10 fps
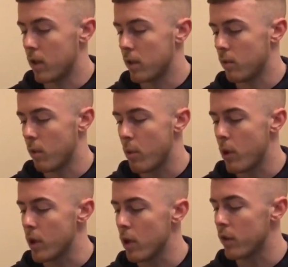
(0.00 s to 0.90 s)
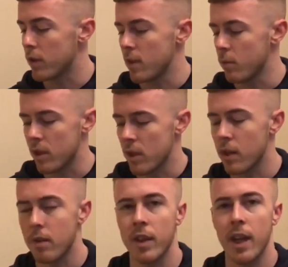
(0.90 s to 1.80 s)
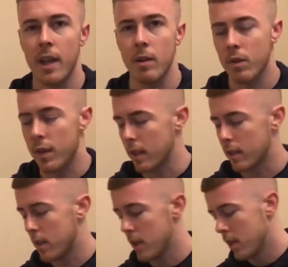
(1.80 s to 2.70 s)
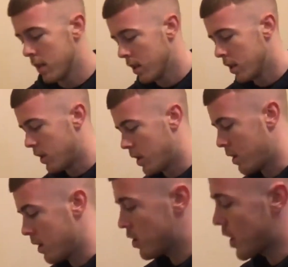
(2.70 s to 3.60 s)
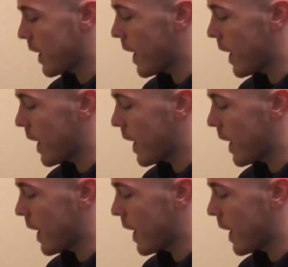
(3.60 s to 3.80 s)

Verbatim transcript: So when we're putting the offers in, we're starting to forget little things. So check